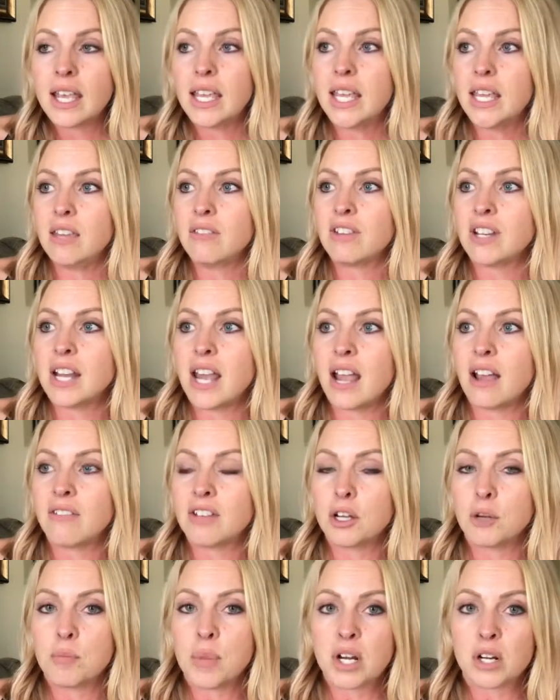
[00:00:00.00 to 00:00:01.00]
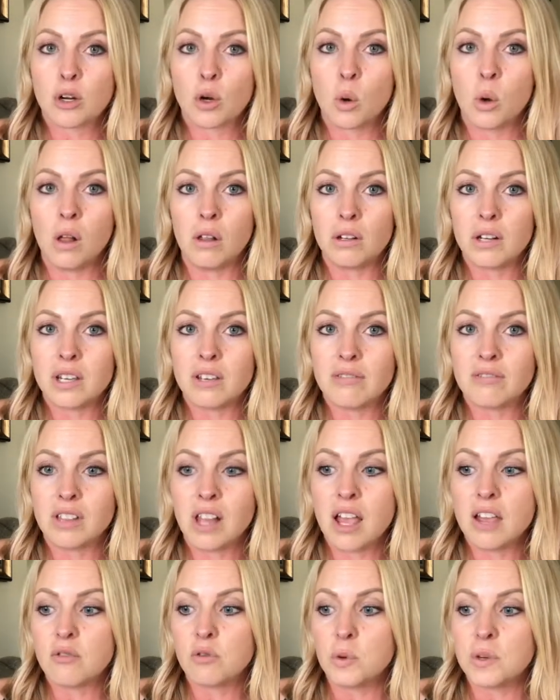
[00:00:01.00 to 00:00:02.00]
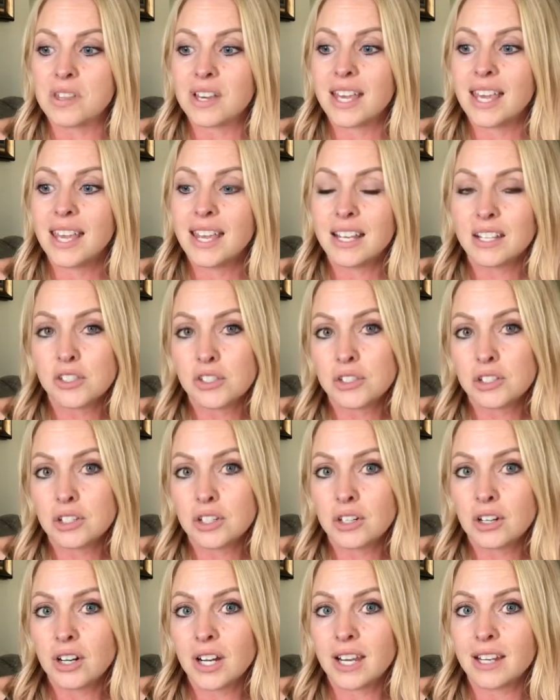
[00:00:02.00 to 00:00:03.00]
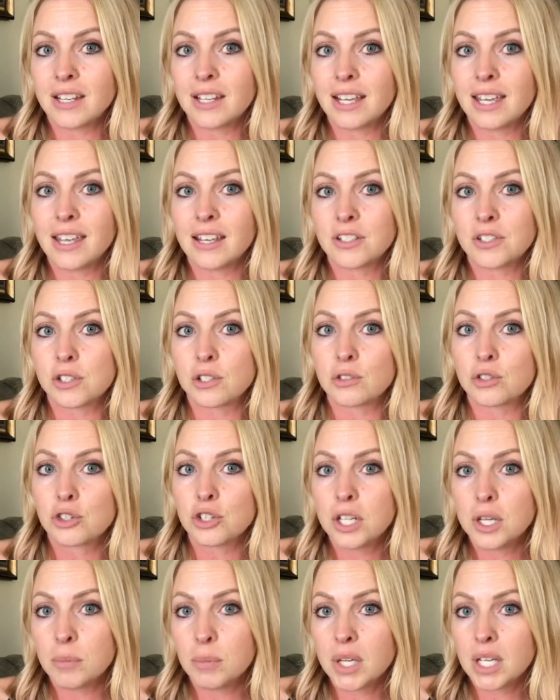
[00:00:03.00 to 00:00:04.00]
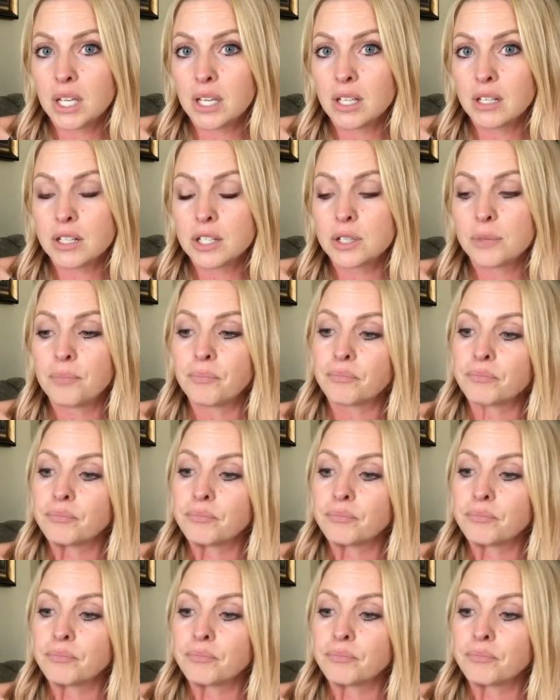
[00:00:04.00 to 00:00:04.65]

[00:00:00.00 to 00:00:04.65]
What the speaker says: even having a better quality of life with cancer and in cancer treatment,